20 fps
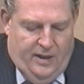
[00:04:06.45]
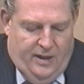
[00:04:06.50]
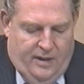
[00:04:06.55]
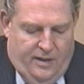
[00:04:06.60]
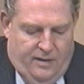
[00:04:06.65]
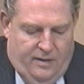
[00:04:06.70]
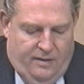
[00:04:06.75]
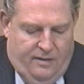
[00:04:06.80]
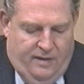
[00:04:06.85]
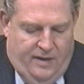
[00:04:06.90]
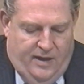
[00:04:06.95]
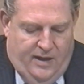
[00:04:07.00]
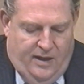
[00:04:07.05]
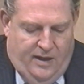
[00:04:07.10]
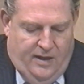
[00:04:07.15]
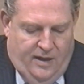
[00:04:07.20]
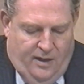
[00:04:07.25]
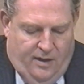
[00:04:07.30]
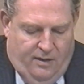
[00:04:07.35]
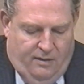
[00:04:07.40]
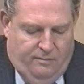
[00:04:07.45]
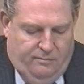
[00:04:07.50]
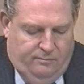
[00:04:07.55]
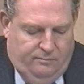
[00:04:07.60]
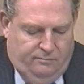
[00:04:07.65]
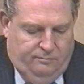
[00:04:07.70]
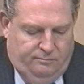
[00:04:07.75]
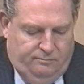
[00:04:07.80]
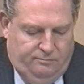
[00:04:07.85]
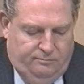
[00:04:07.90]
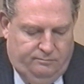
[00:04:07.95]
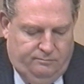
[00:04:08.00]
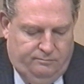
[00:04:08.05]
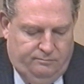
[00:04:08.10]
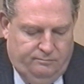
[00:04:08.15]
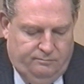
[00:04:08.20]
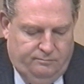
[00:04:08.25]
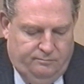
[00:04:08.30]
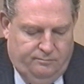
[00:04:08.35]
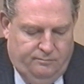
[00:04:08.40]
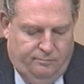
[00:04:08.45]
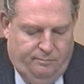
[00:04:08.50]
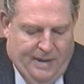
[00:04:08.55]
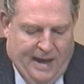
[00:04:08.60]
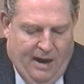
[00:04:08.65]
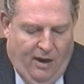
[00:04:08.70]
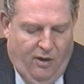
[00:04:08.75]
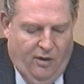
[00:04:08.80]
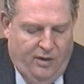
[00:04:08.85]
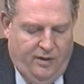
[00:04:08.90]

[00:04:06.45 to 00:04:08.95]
The power